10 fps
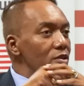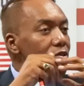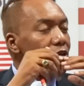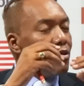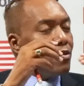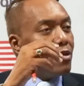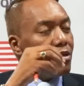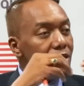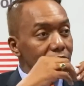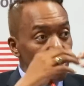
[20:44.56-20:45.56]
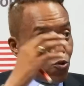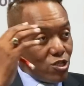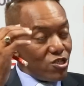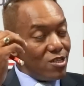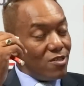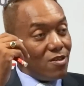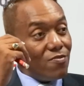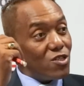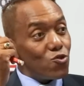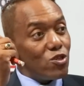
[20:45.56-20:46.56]
the situation in
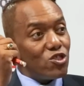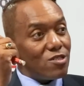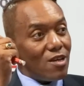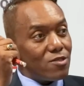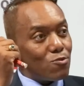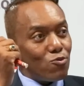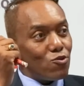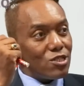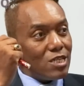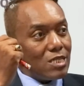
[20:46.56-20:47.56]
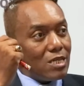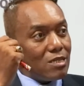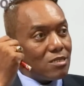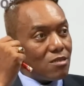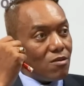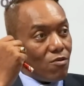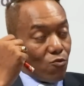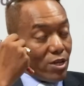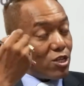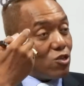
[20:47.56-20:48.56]
this region, I suppose, is a
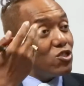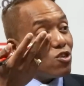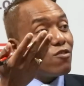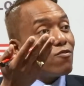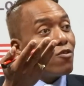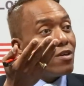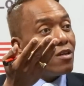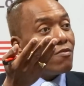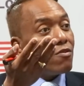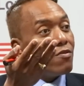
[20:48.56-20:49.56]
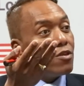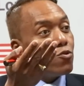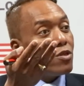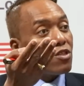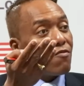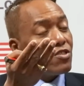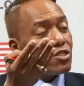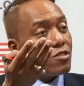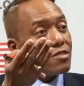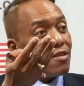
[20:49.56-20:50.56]
great concern for the U.S.
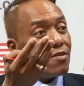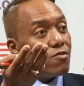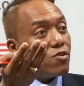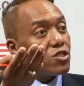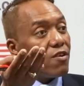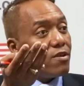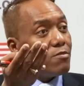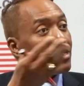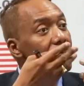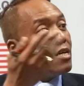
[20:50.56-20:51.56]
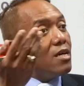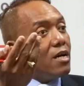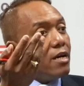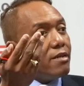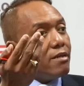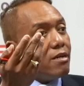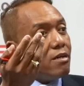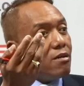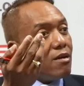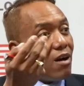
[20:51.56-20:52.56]
officials and the U.S. government, and
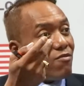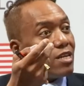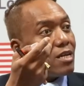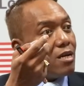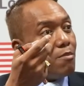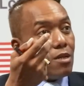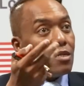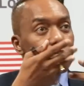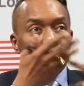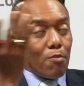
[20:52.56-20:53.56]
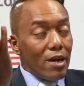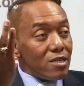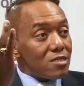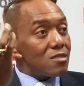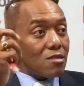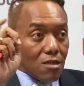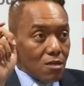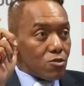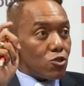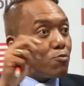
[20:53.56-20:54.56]
having a military base
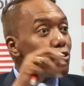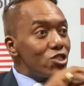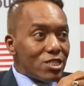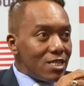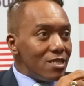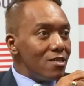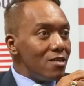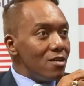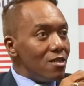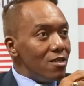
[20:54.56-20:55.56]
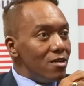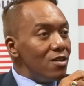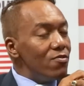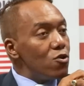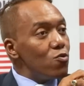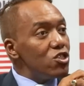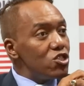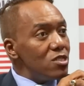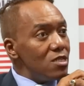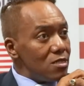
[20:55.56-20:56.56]
supposedly in the
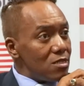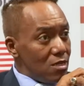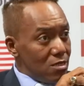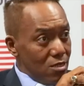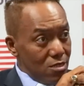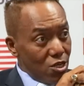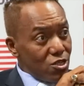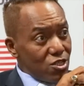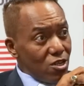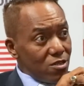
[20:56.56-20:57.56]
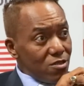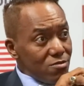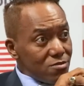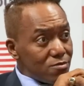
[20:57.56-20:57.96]
region is a concern, no?